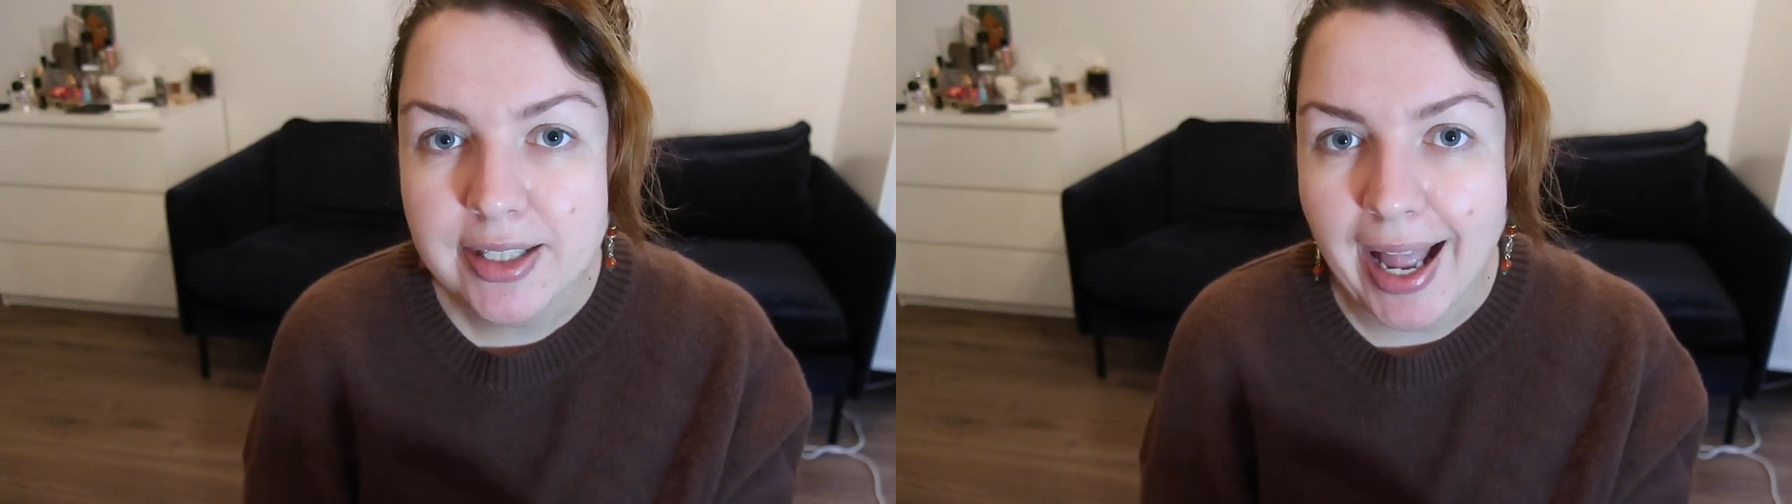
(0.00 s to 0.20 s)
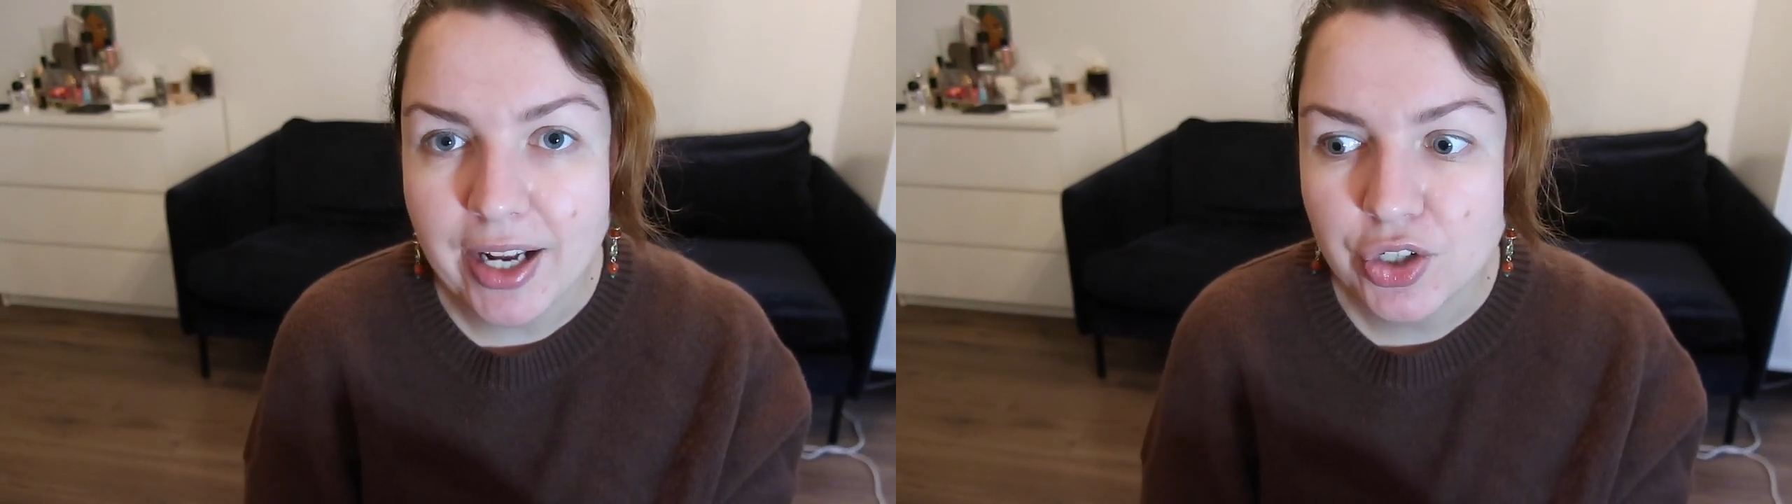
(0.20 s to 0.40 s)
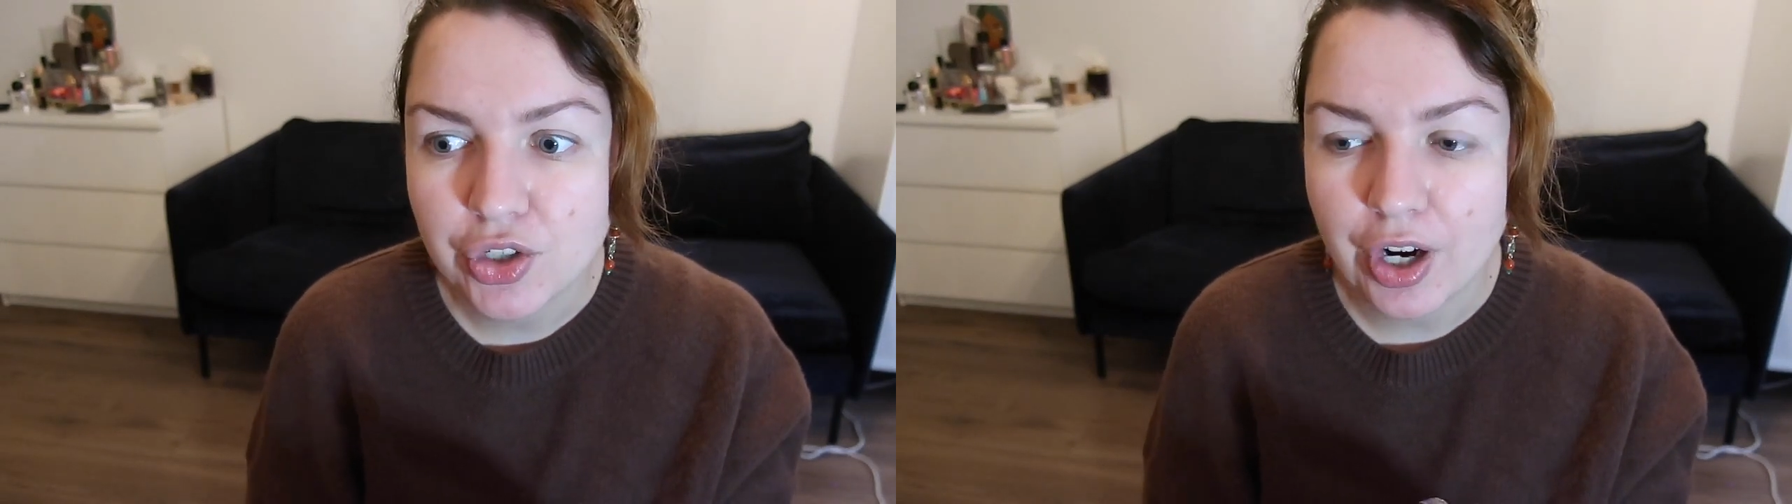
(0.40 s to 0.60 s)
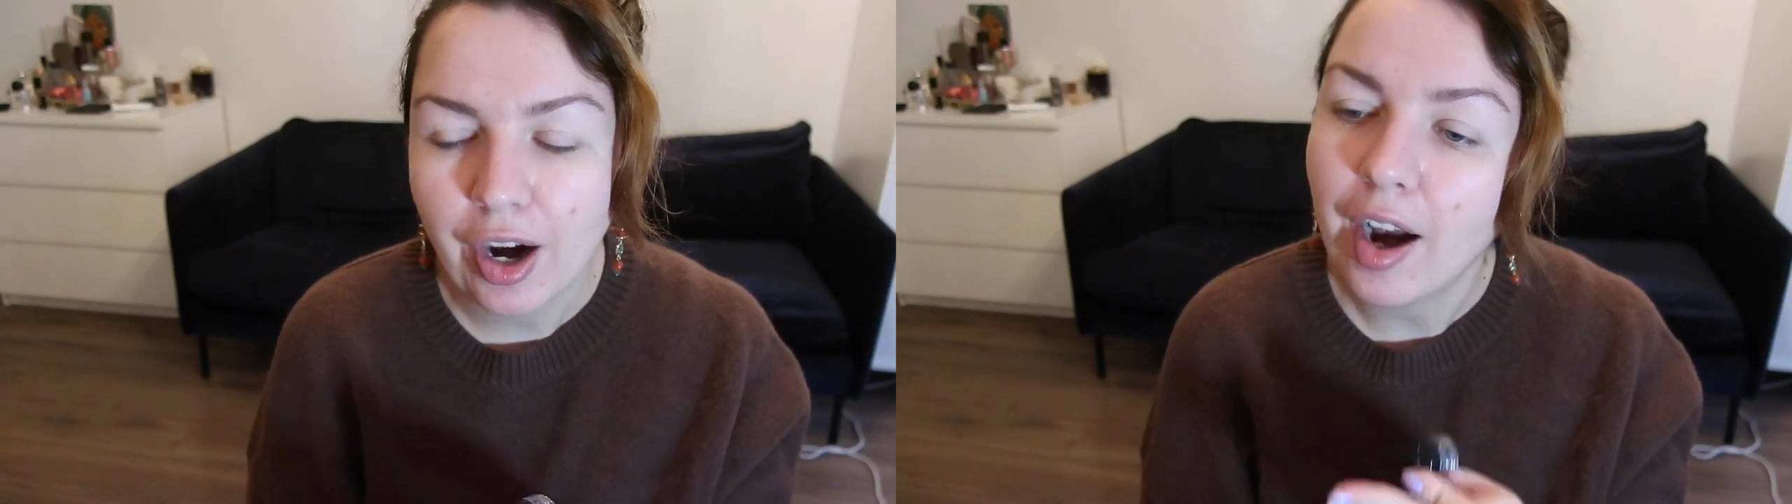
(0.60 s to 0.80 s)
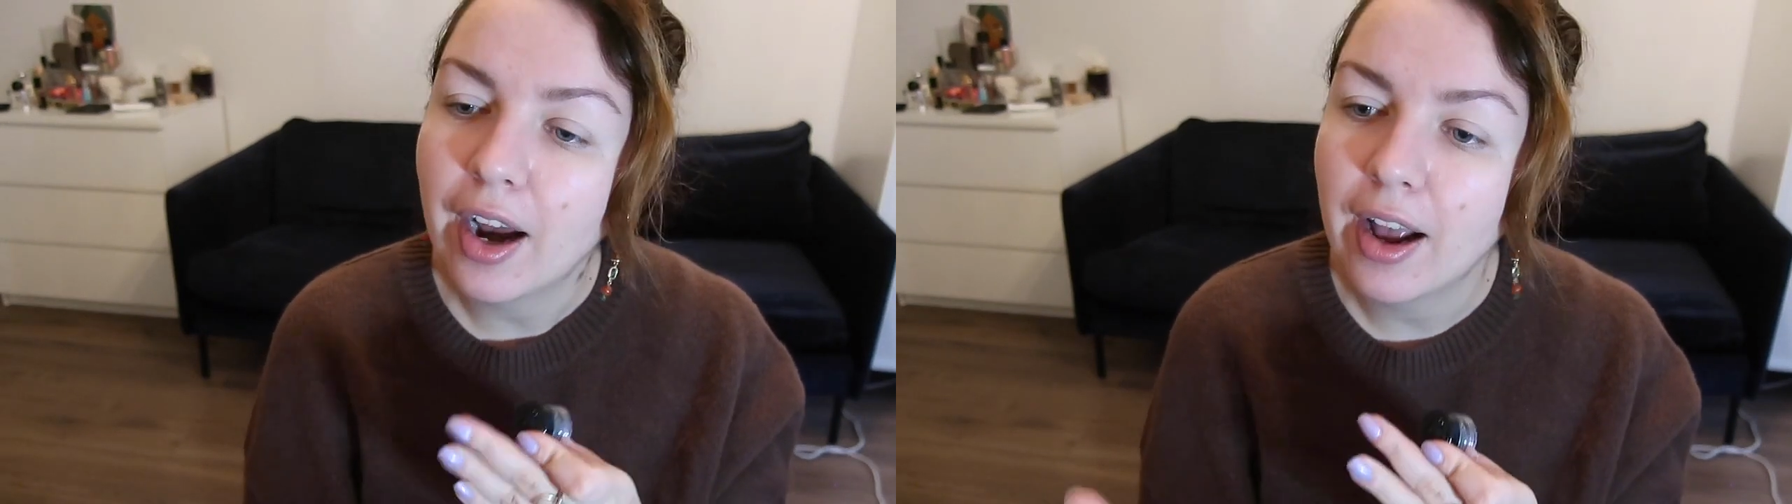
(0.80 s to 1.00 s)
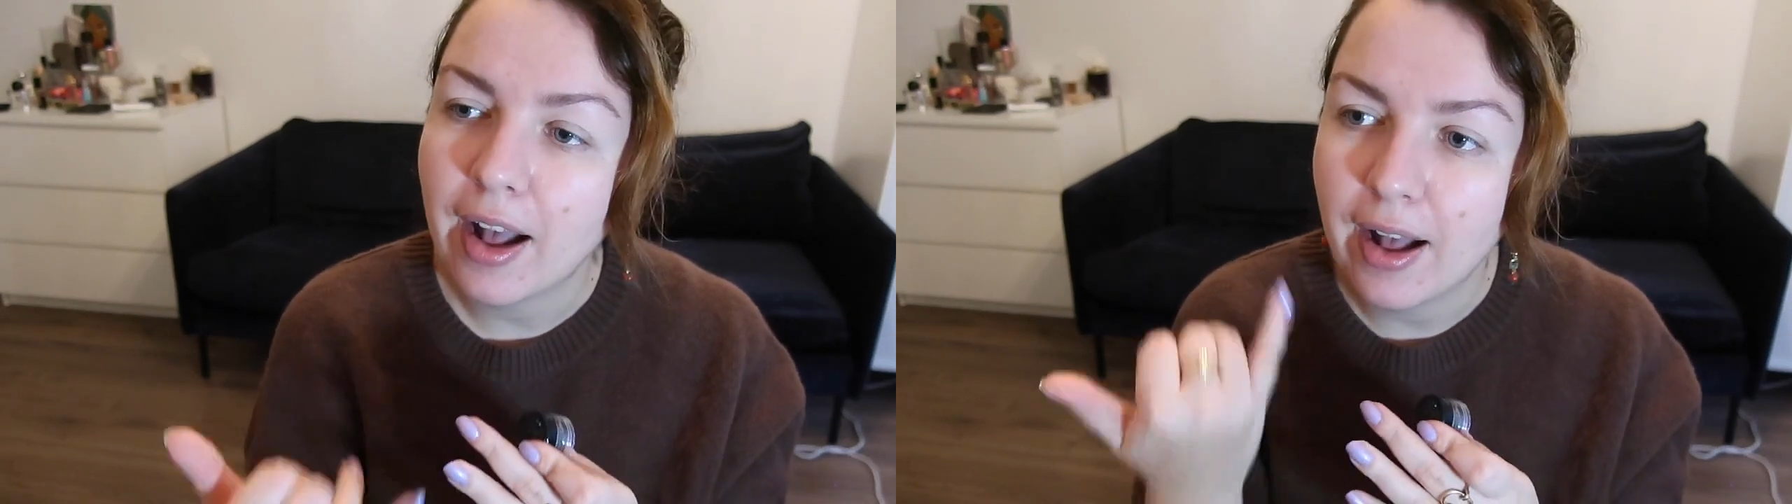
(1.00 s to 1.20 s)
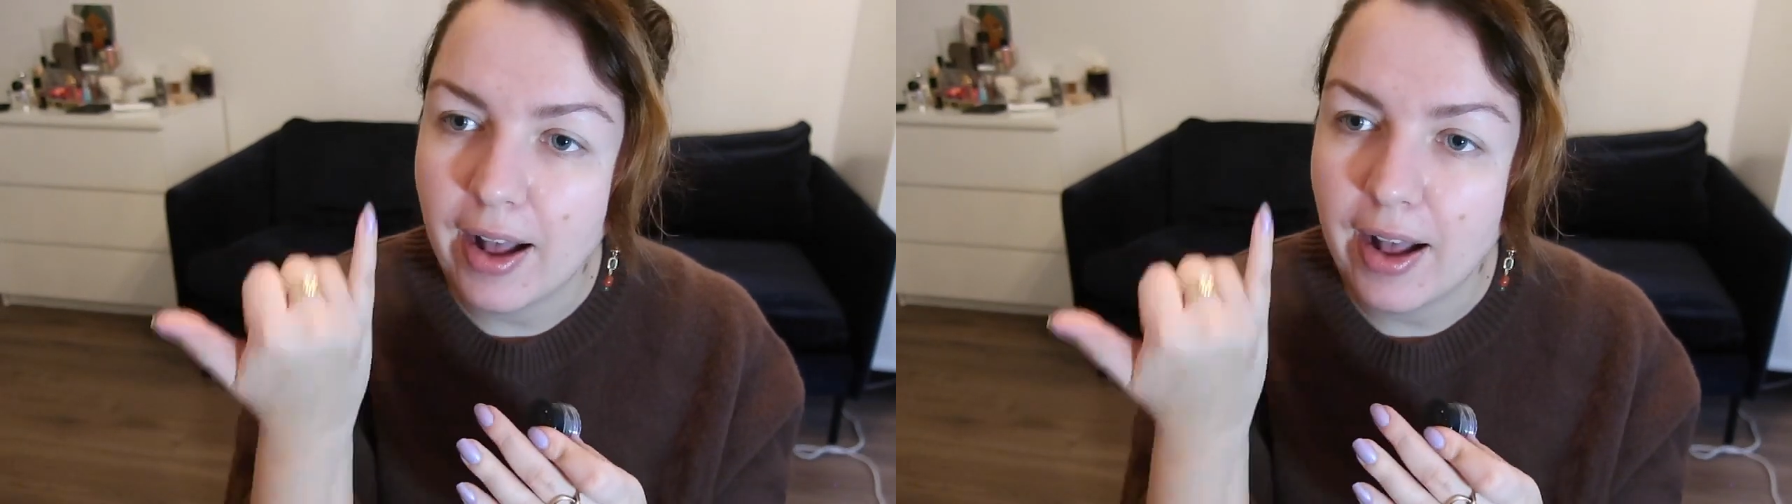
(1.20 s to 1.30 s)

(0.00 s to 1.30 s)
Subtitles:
texture